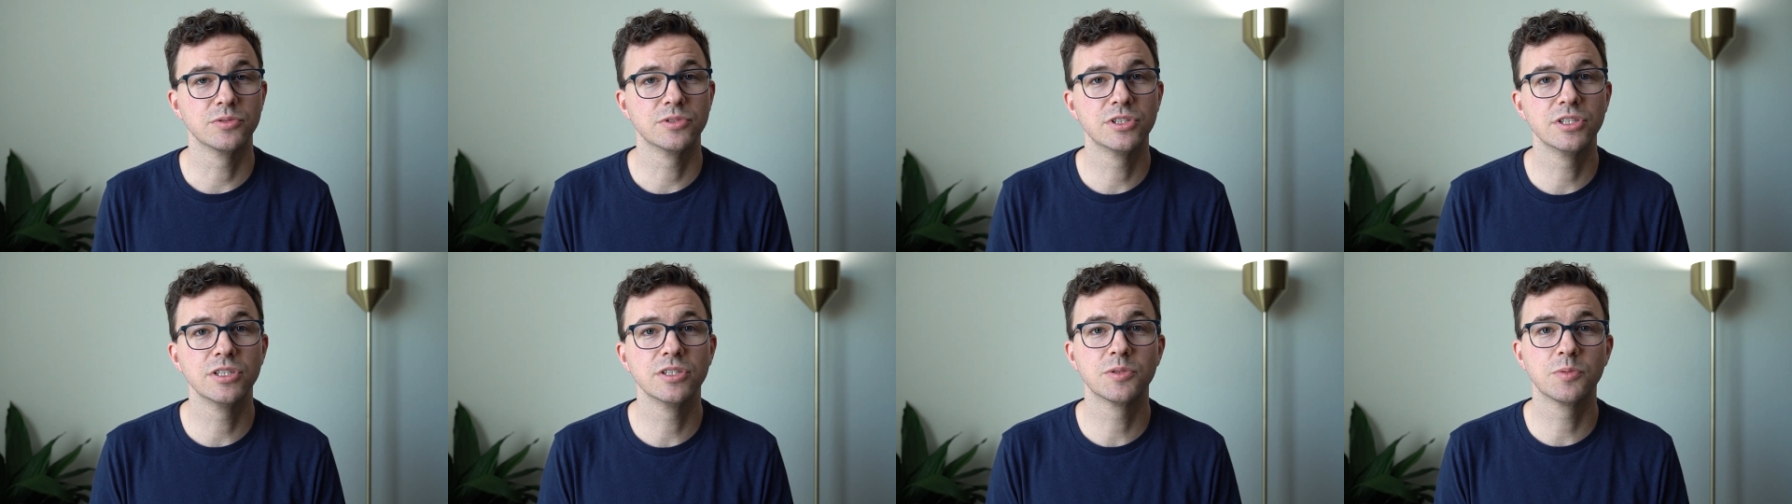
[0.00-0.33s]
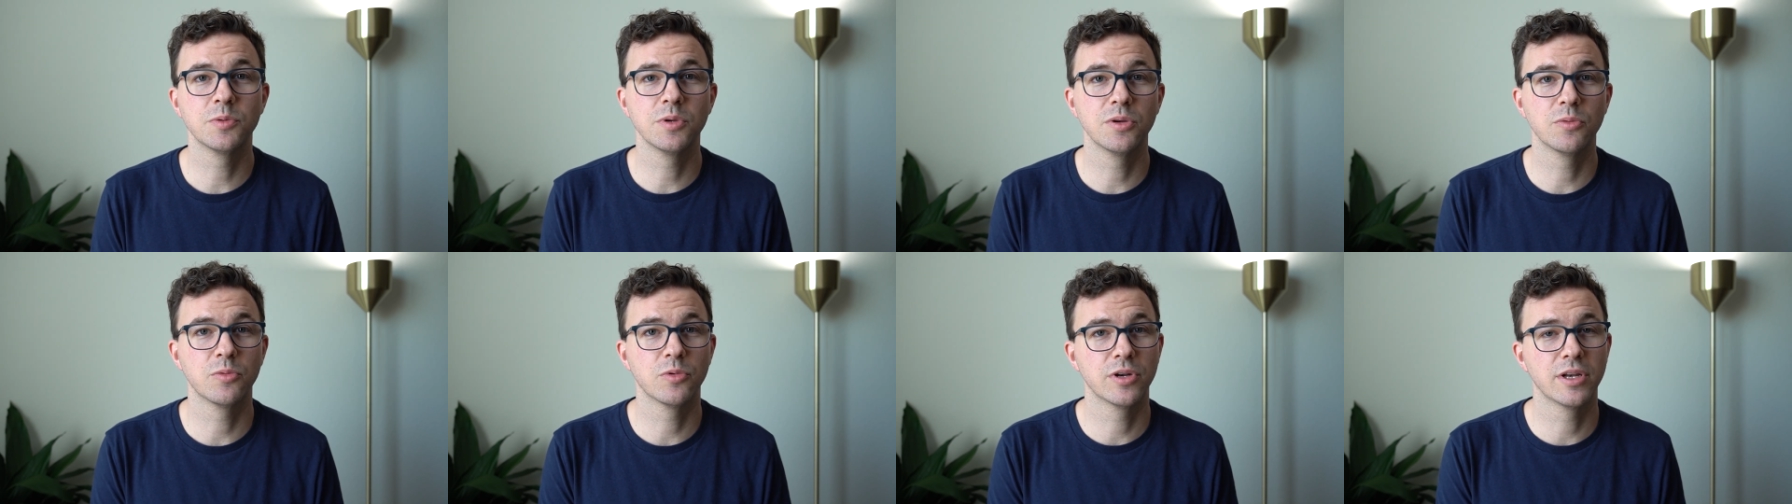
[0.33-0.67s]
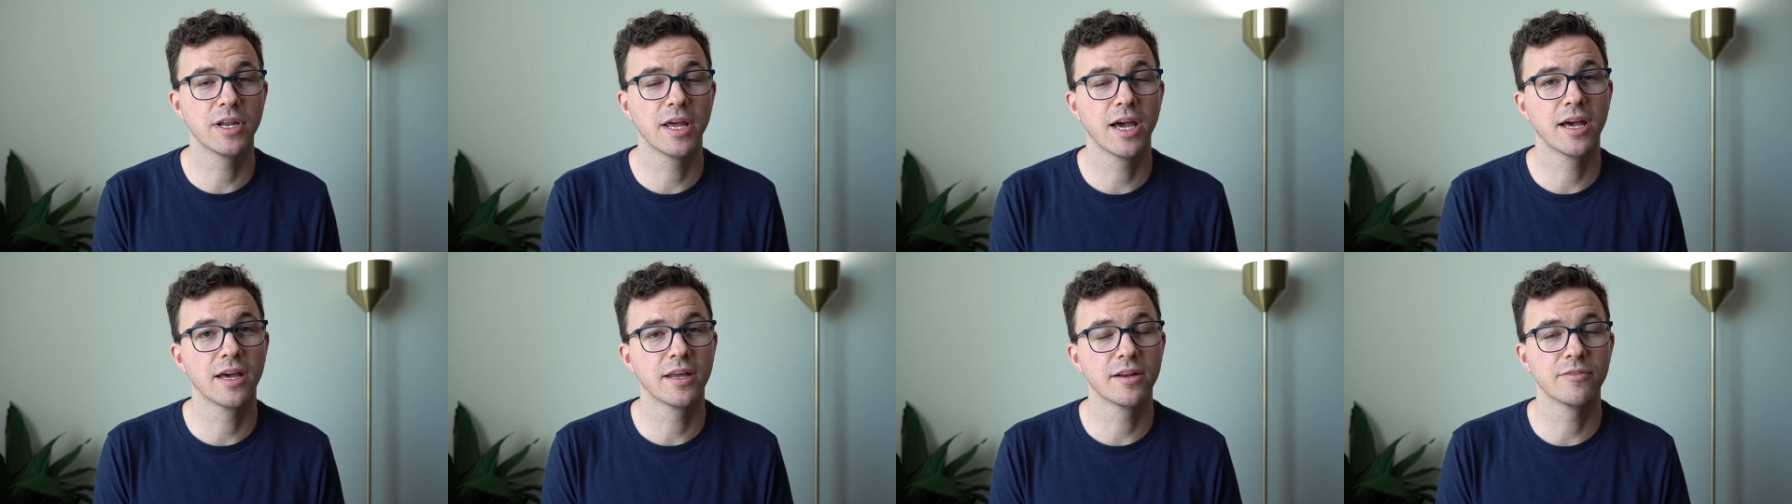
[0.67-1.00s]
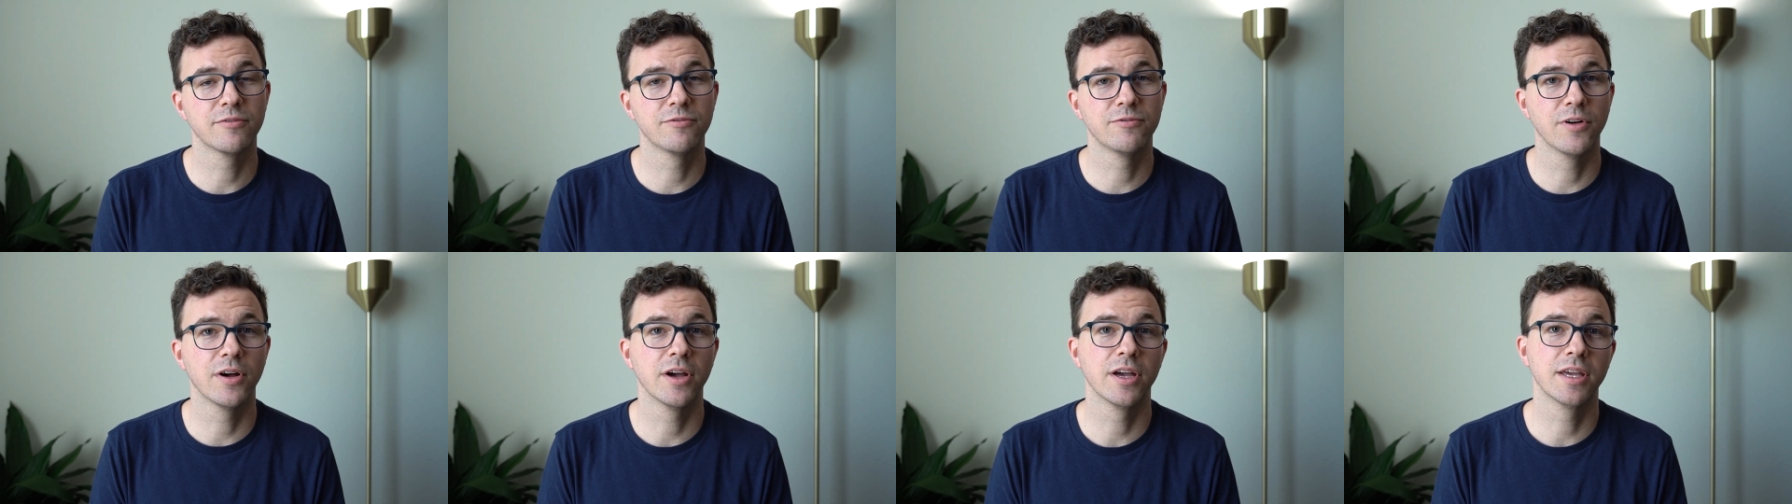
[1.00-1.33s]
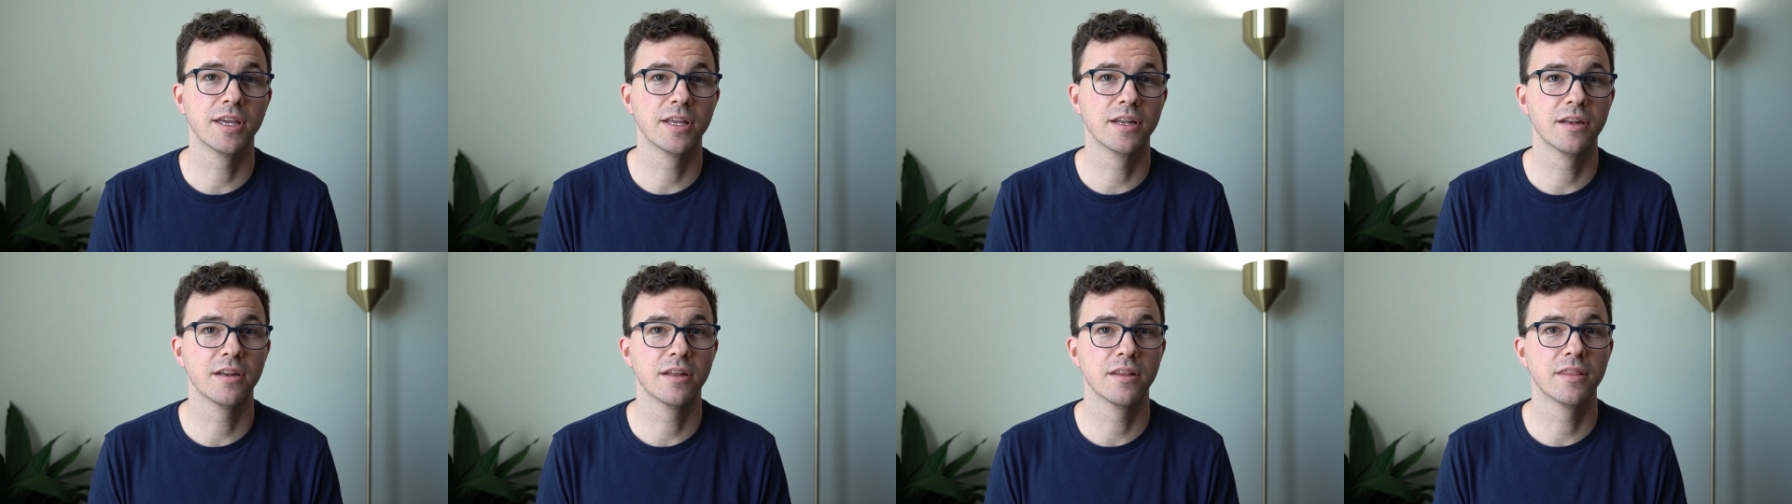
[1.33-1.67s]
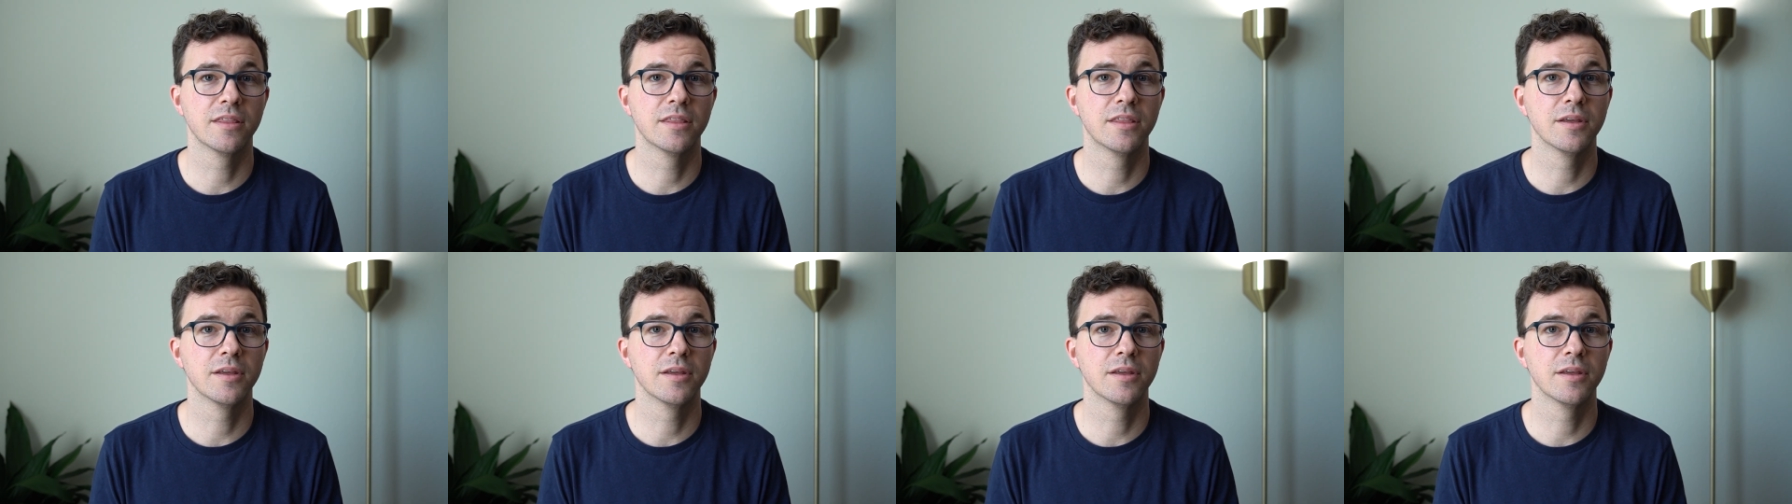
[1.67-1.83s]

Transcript: G Suite would not find